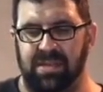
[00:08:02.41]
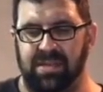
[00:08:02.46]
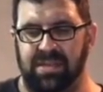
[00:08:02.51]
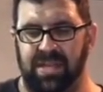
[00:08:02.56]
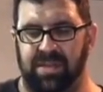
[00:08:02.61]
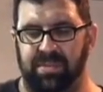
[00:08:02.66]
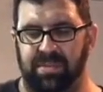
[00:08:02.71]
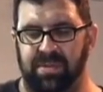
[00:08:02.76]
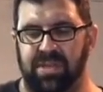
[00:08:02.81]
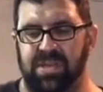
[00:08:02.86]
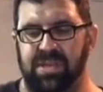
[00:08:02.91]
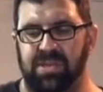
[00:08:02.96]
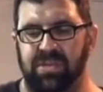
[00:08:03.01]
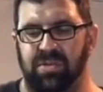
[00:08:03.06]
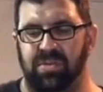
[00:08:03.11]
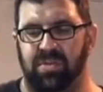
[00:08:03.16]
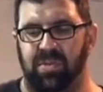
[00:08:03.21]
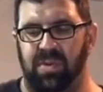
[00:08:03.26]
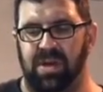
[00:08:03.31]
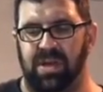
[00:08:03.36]

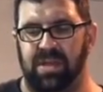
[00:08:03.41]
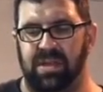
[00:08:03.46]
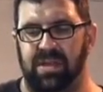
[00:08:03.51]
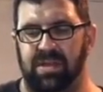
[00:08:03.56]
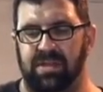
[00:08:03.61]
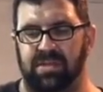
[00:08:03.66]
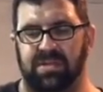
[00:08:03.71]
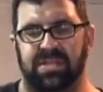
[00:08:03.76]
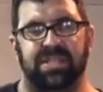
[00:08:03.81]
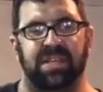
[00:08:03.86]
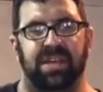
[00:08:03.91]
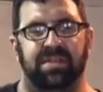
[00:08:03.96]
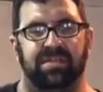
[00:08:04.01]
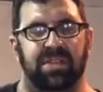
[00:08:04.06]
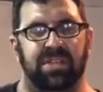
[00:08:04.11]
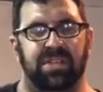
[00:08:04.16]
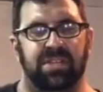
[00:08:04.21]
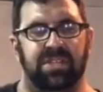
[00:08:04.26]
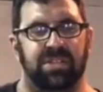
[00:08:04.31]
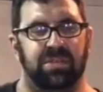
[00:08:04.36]

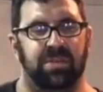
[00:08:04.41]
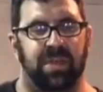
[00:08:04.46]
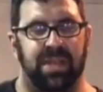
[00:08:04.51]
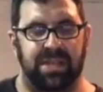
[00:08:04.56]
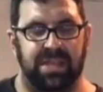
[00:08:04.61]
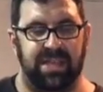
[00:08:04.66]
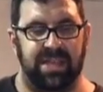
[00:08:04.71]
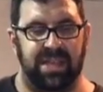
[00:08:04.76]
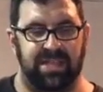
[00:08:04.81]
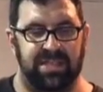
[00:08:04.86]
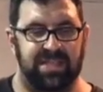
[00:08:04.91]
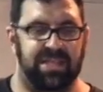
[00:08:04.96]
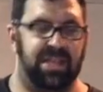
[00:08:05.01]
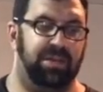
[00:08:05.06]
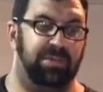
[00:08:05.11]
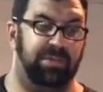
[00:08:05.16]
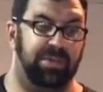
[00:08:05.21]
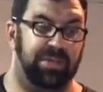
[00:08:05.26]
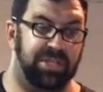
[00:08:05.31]
W107 280SL,